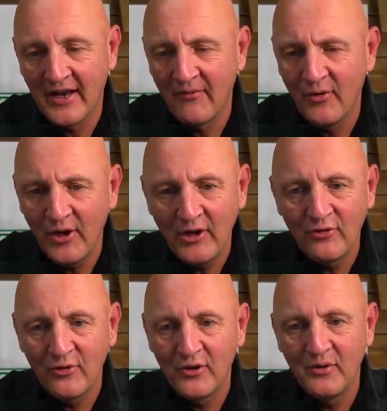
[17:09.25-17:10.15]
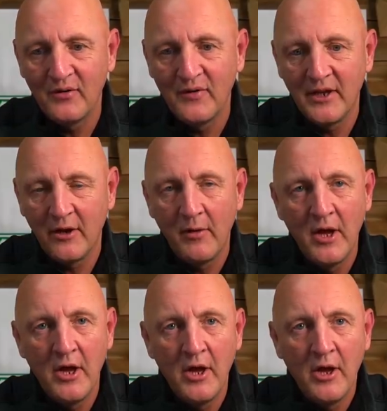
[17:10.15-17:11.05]
And I really enjoyed doing the video,
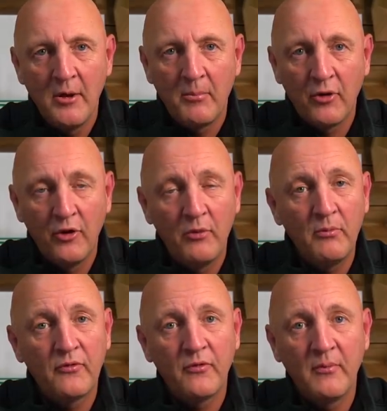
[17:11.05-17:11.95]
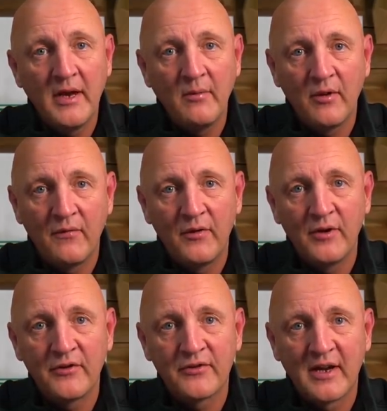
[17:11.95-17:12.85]
but the numbers for me were the
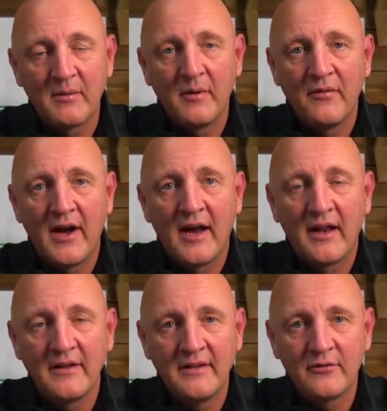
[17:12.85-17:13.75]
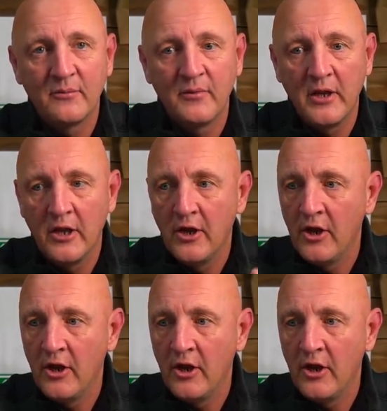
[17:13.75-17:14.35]
first time where we've highlighted something